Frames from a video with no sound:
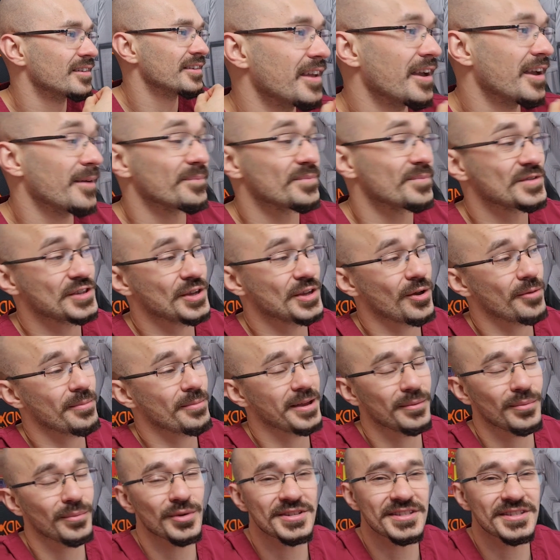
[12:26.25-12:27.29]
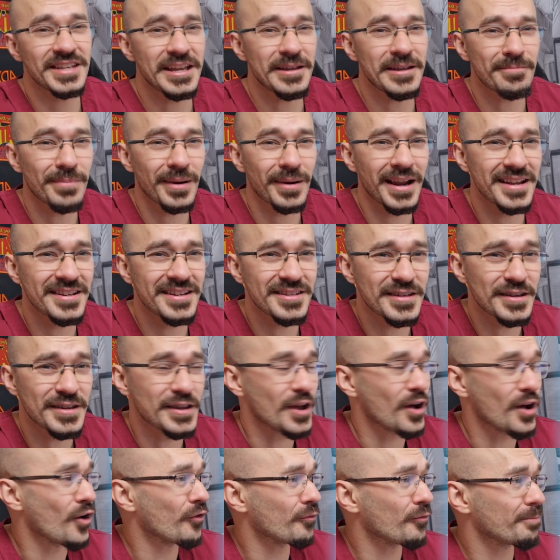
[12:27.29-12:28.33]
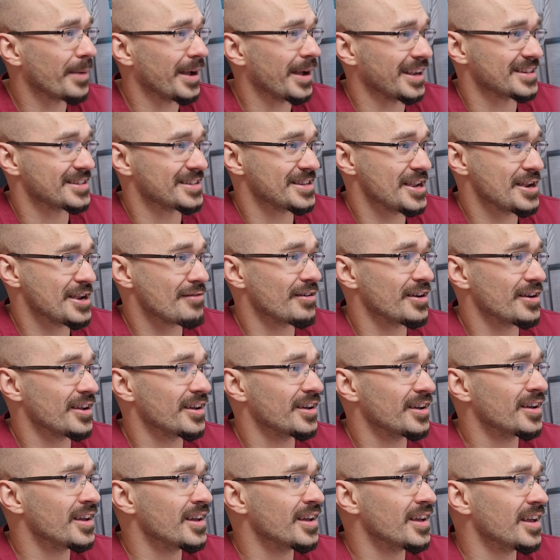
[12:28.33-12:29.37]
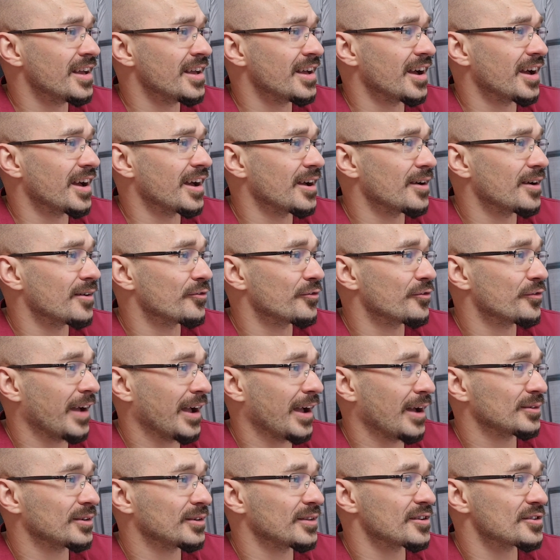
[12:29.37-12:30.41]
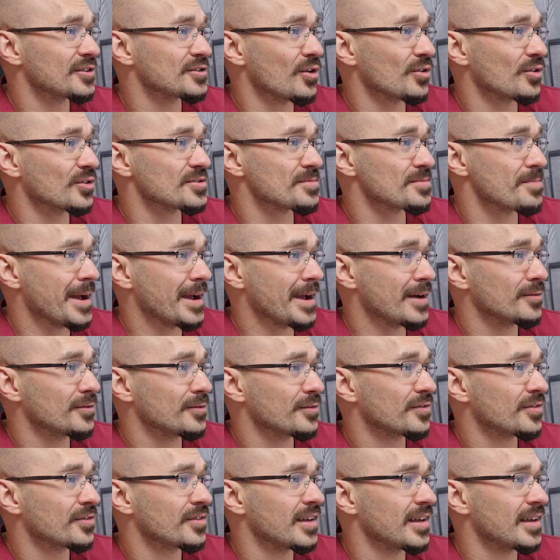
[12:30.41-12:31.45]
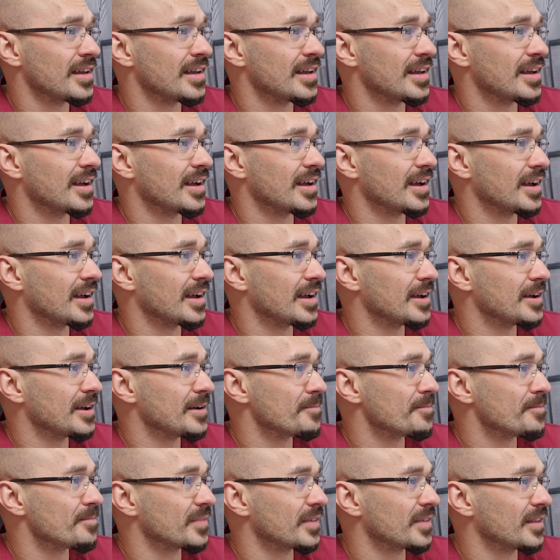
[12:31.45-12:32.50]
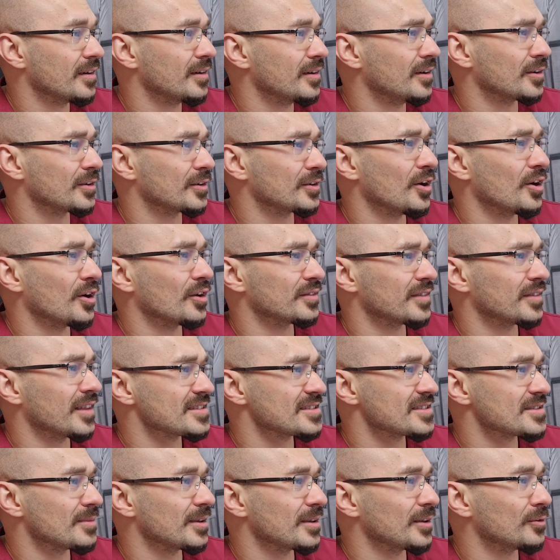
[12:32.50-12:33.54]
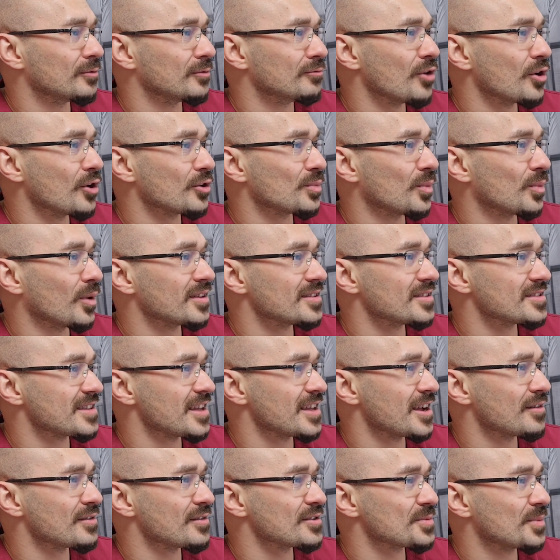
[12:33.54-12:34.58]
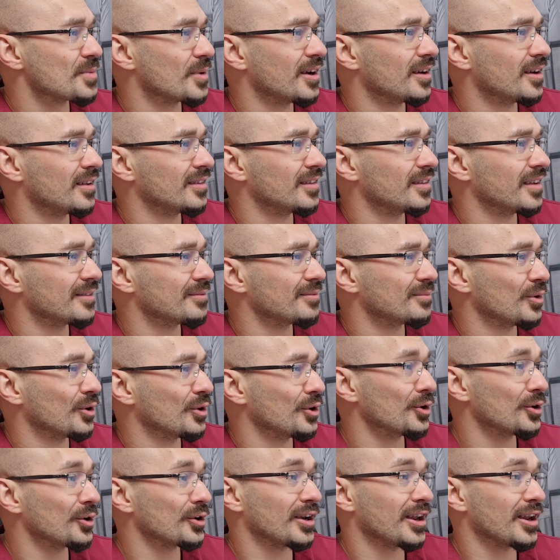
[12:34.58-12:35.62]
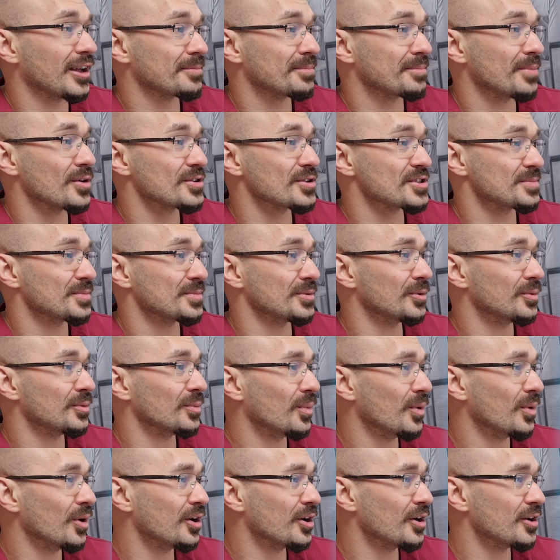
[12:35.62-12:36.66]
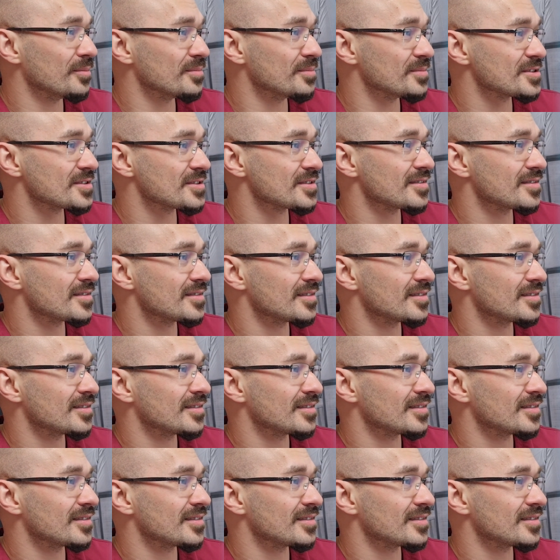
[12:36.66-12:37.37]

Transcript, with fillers: Yeah, so I mean, we're seeing plenty of bacteria uh, found in the dog's mouth. Um, oh god, there's some little rod ones there as well, and what look like possible worms.